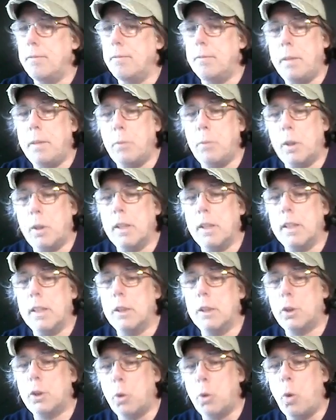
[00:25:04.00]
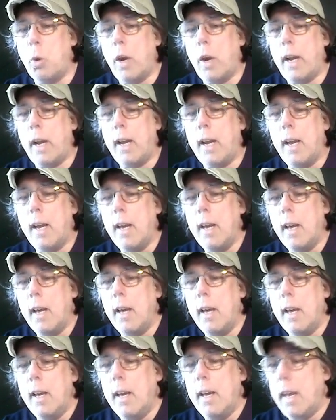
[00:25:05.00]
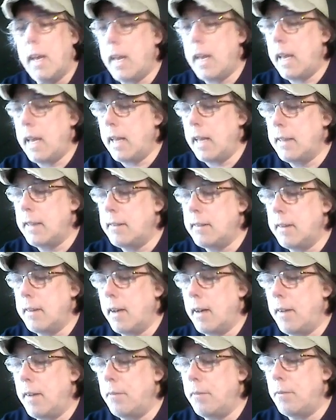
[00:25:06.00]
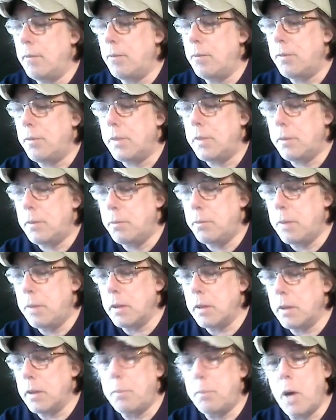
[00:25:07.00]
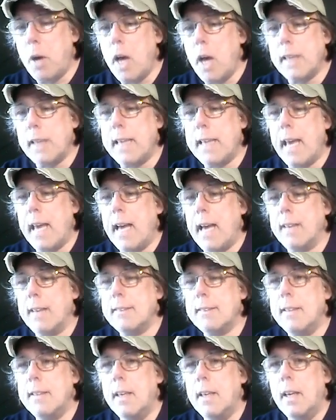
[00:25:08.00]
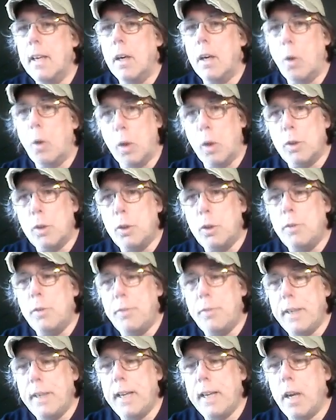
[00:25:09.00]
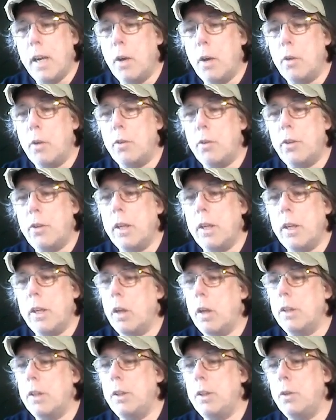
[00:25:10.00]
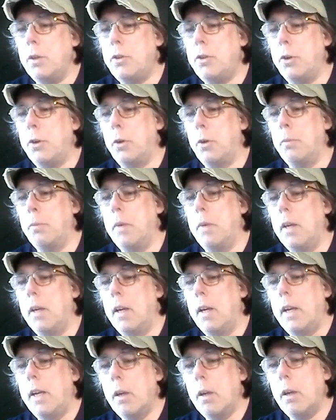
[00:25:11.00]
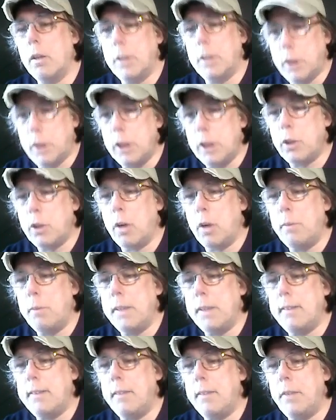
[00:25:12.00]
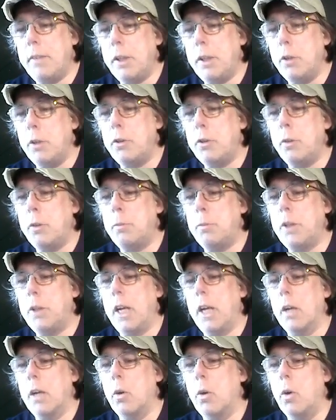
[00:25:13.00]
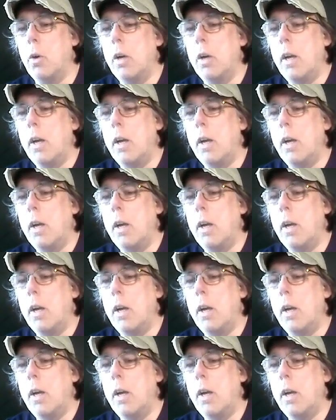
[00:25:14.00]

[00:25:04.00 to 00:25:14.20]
people could enjoy and build a podcast or do videos here on YouTube, here on the GJRB TV YouTube channel.